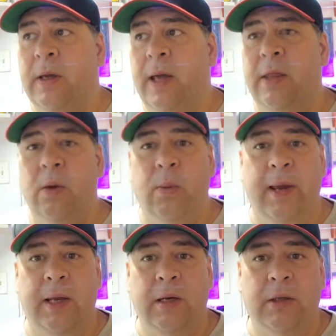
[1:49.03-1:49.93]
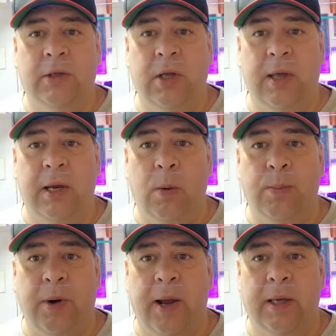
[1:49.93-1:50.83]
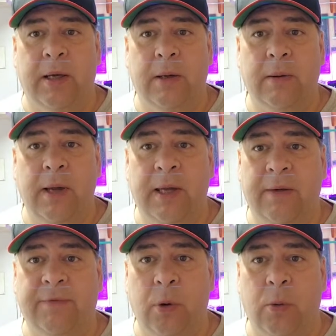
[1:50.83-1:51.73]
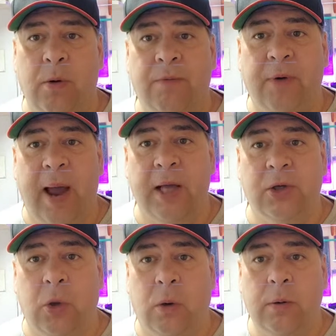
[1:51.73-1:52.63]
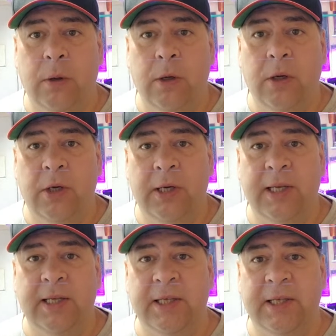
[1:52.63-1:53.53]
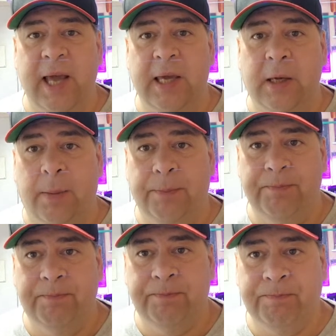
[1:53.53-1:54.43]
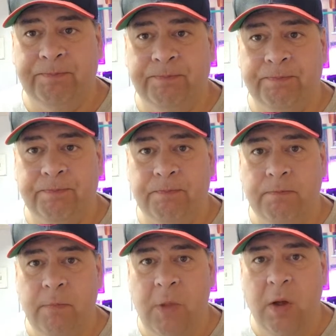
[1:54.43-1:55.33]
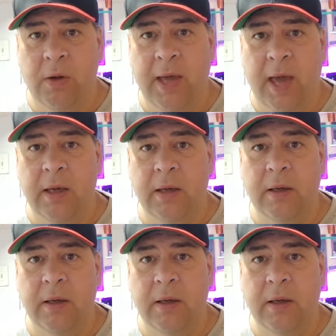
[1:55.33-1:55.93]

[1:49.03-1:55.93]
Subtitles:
and the wind, so they don't break. And if they're real fragile, you need to stake them. Okay?